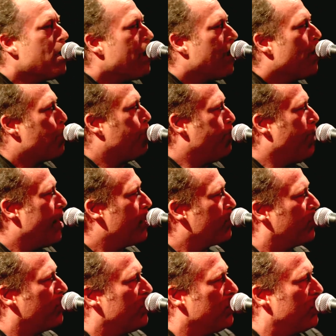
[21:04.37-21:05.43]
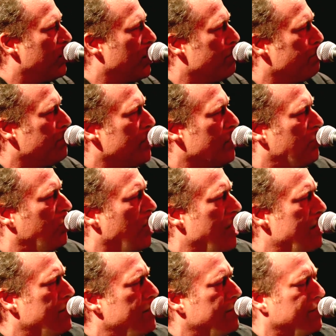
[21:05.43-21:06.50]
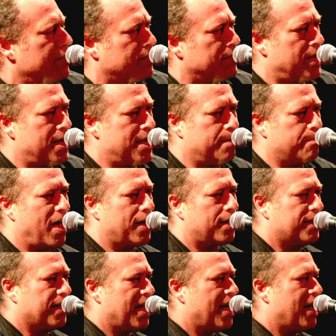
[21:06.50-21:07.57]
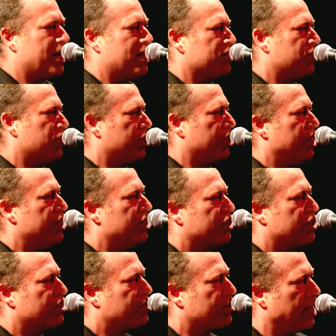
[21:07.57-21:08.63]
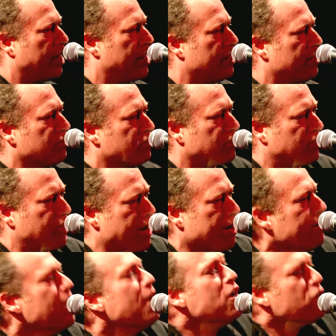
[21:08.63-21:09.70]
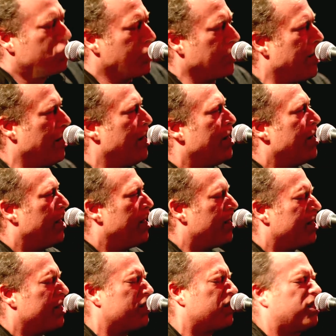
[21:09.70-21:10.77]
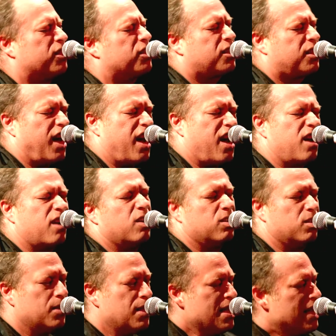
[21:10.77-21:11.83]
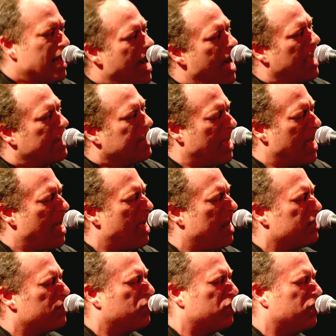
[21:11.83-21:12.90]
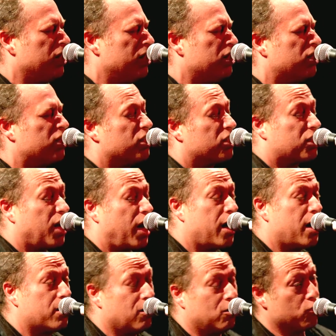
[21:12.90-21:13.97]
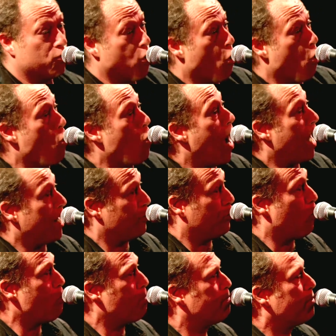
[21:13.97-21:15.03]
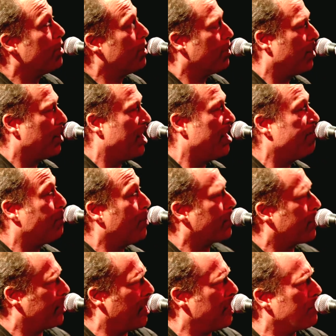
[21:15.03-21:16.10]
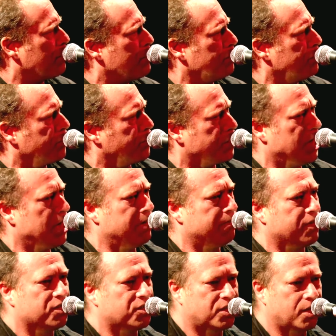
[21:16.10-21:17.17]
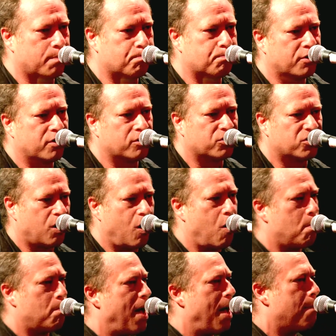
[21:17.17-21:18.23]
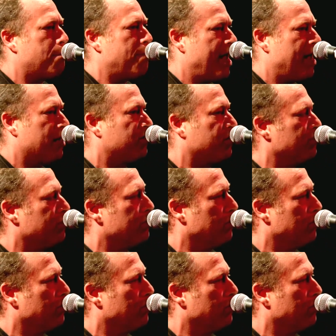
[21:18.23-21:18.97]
It bears his image and his name, I got a Jesus candle. Sing it! Jesus candle, I got a Jesus candle. No, I don't believe or can conceive as it burns on my mantle.